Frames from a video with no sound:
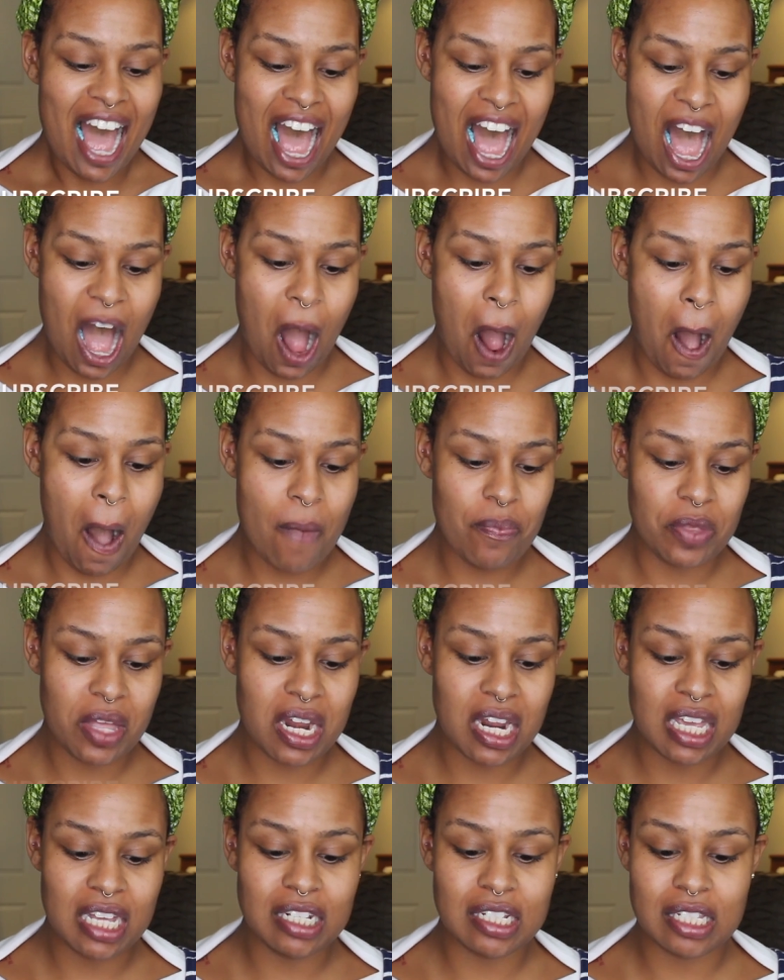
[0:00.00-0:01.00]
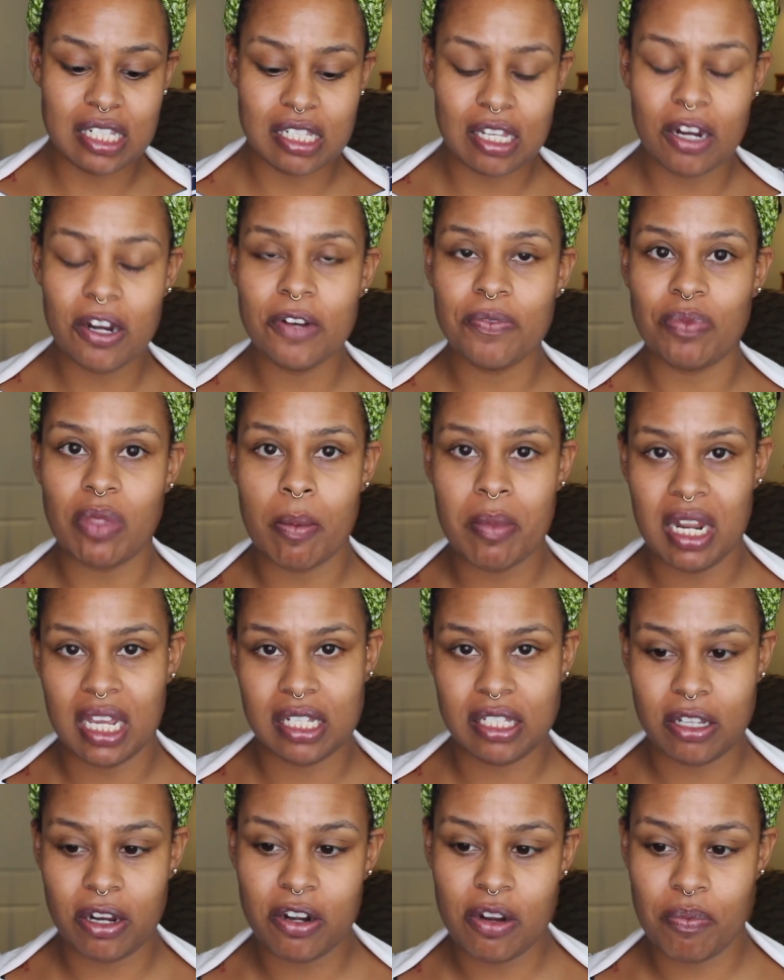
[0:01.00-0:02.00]
I'm gonna insert
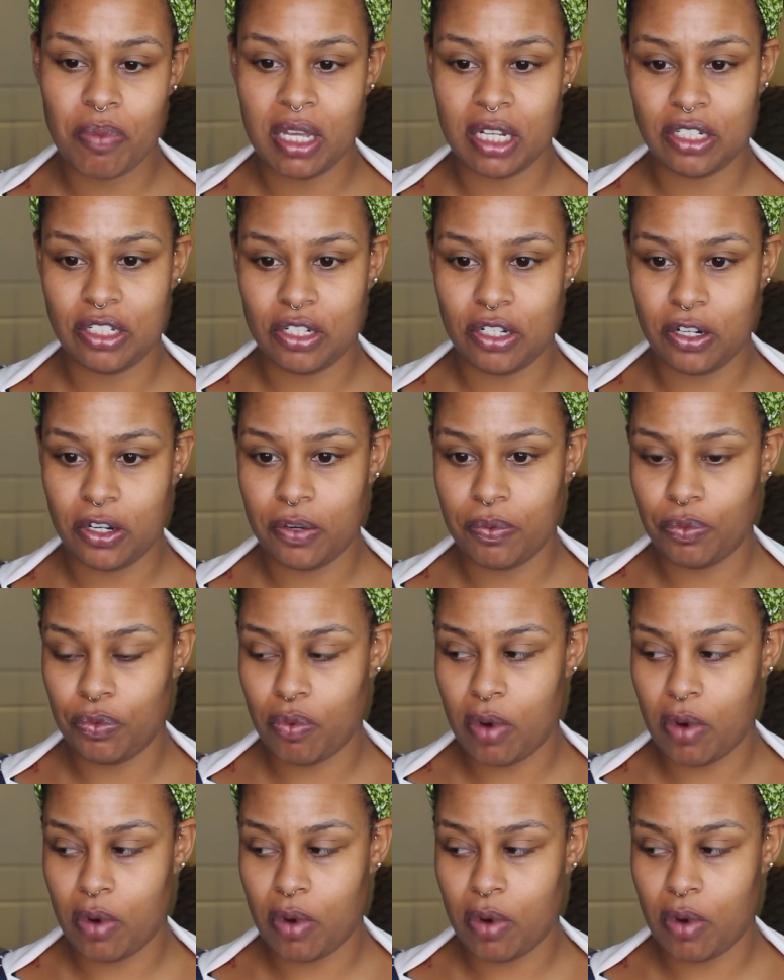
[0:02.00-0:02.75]
a picture